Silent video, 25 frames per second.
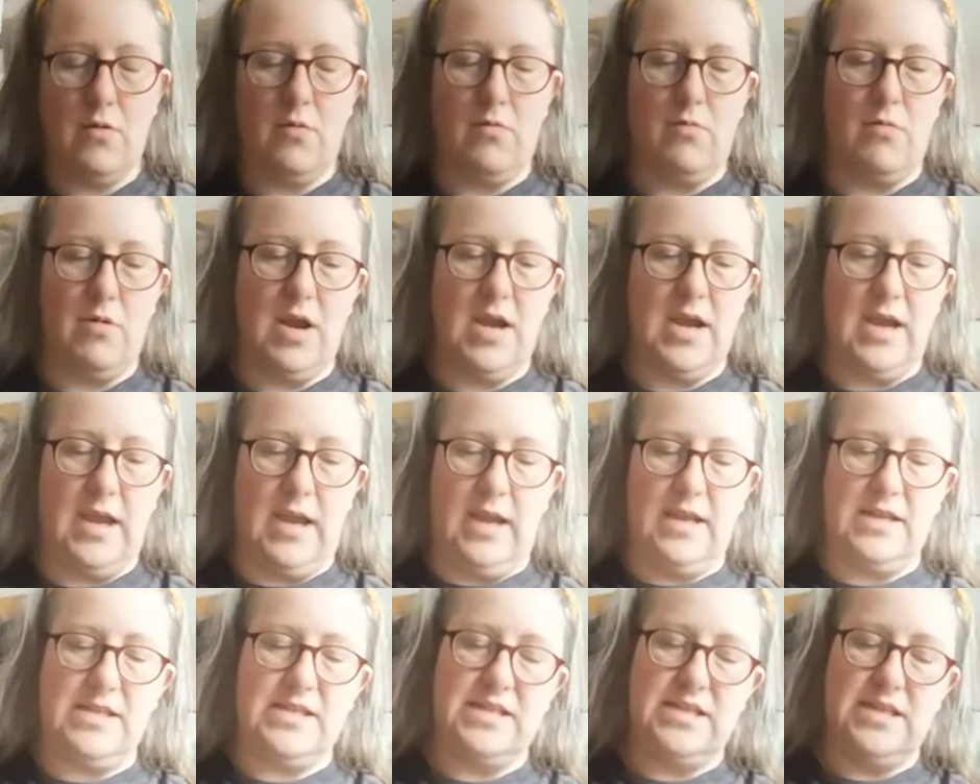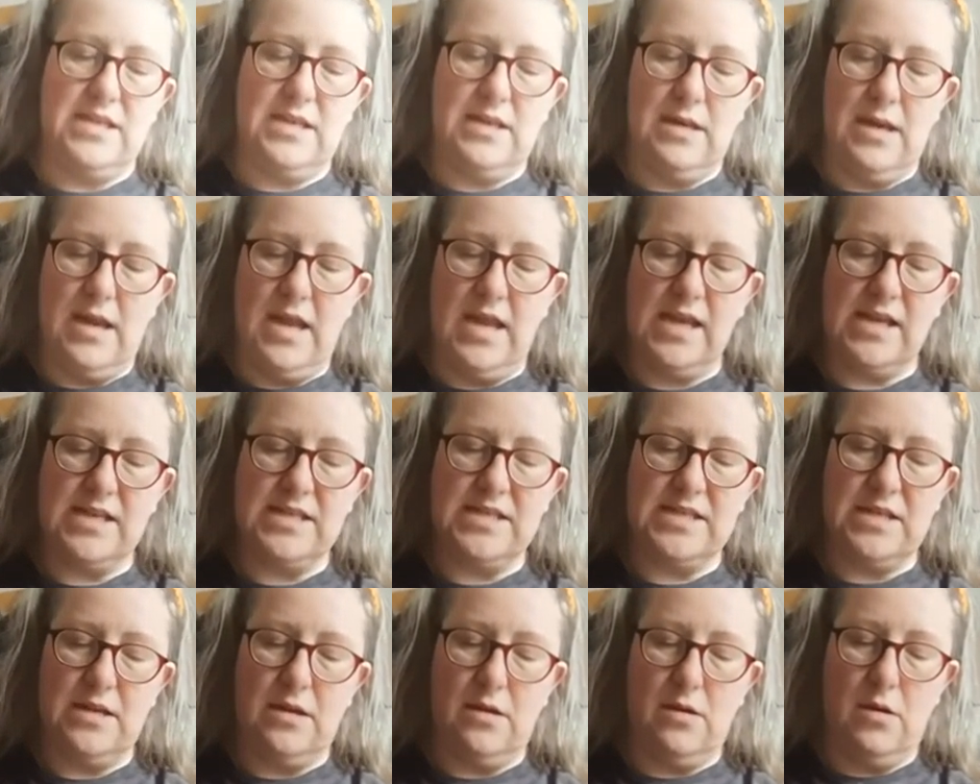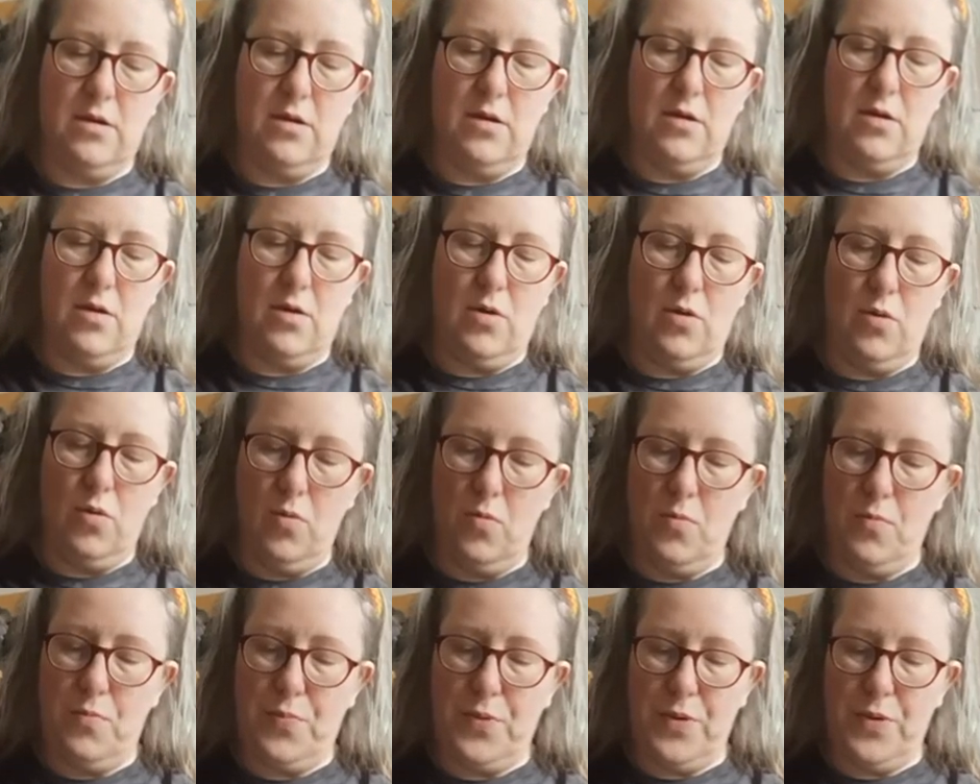Right, next up,